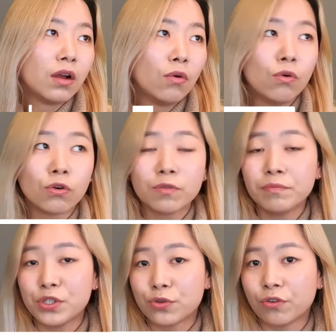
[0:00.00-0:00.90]
or
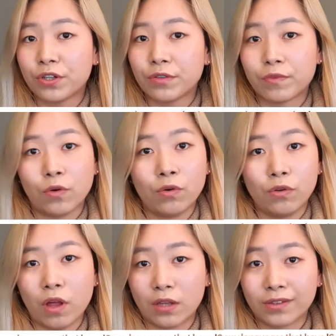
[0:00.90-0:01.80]
majority of all
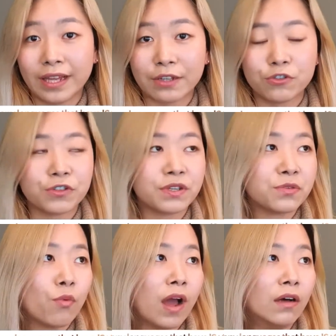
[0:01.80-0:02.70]
other languages as
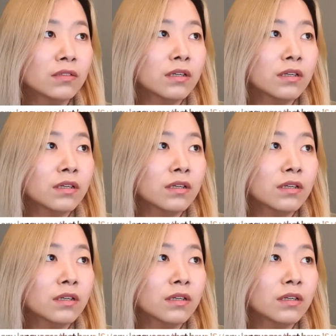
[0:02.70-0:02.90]
well,